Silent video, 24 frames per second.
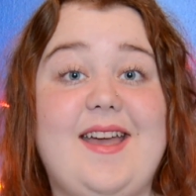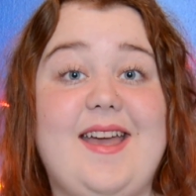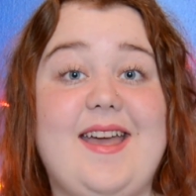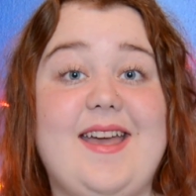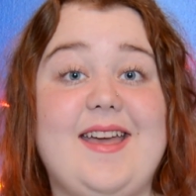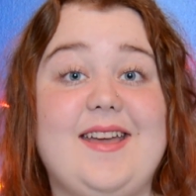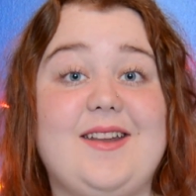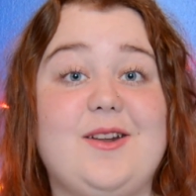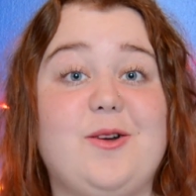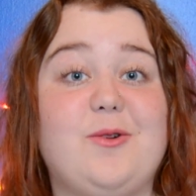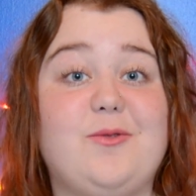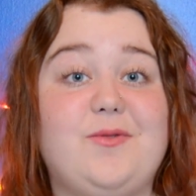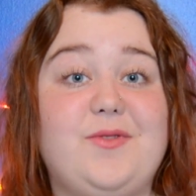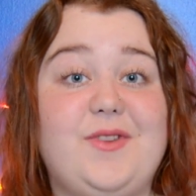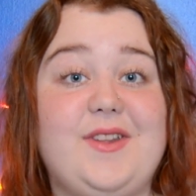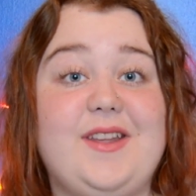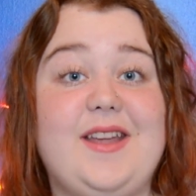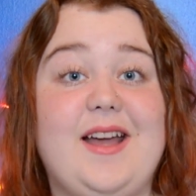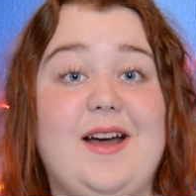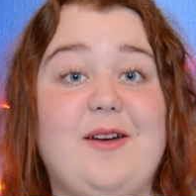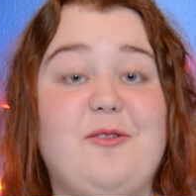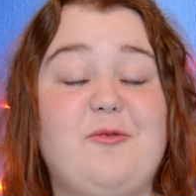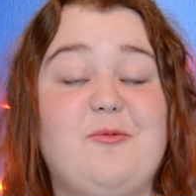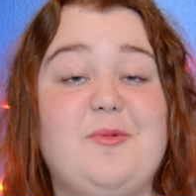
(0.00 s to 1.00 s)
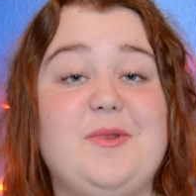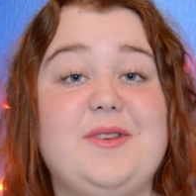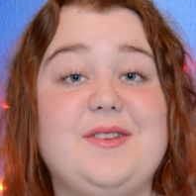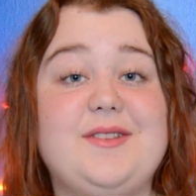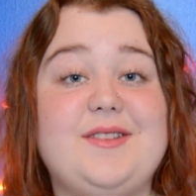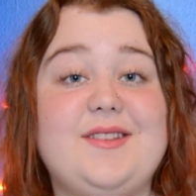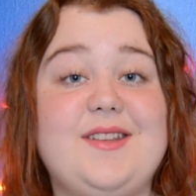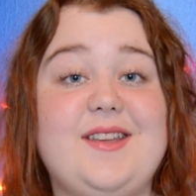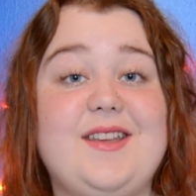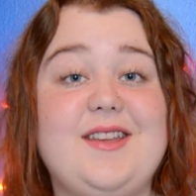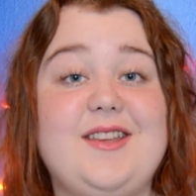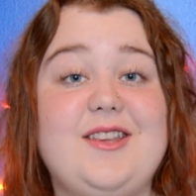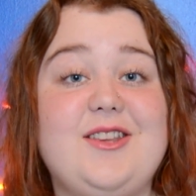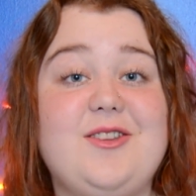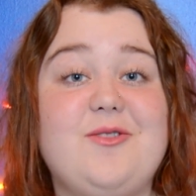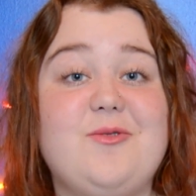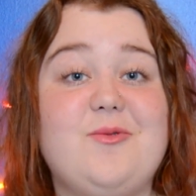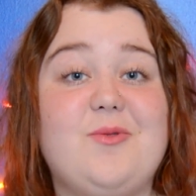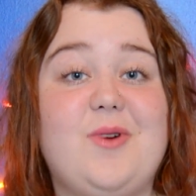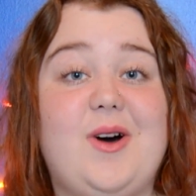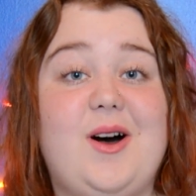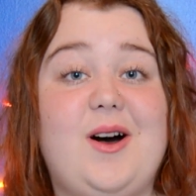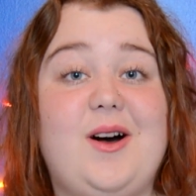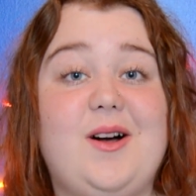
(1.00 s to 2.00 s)
and hopefully I will be seeing
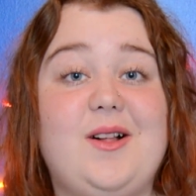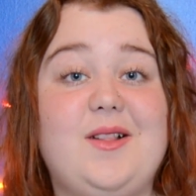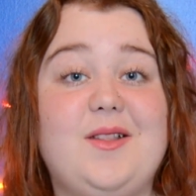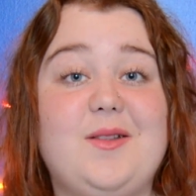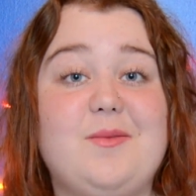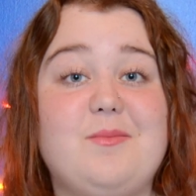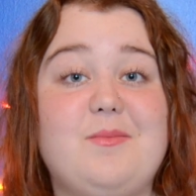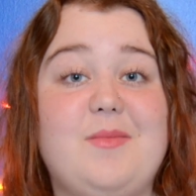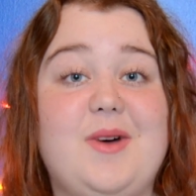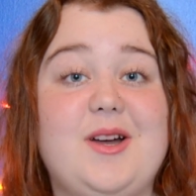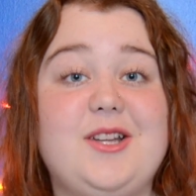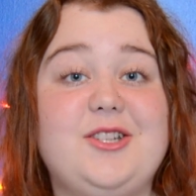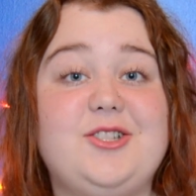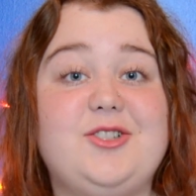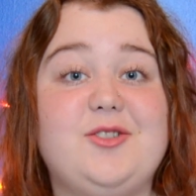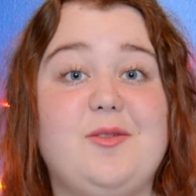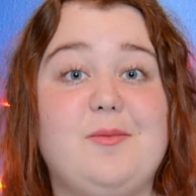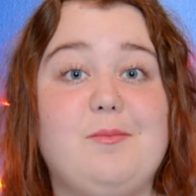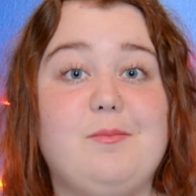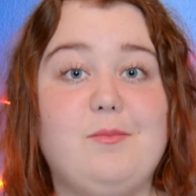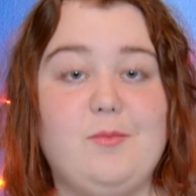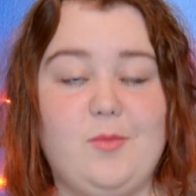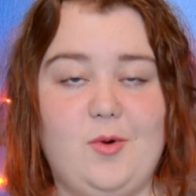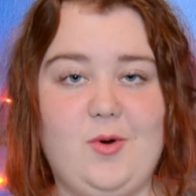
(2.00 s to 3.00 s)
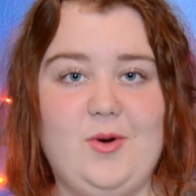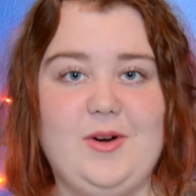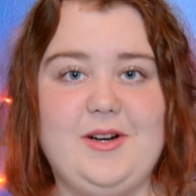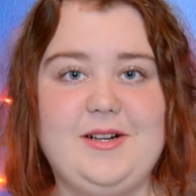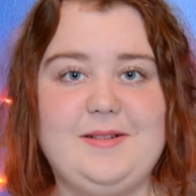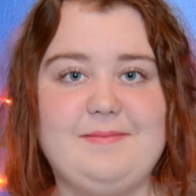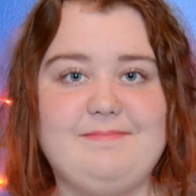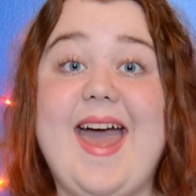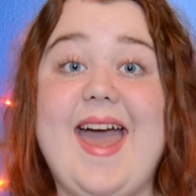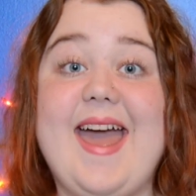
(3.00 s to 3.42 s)
you all much more.